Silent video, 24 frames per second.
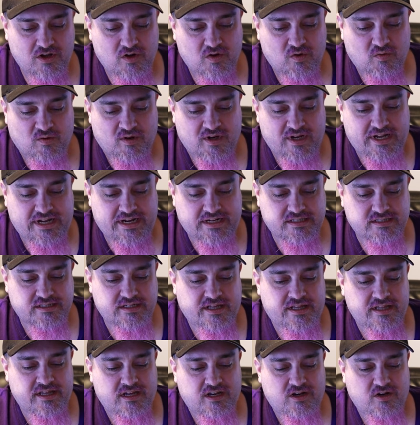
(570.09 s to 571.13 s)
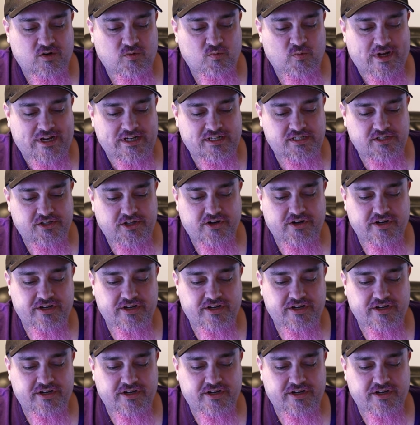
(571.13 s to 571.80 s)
Well, next, and then you wait till your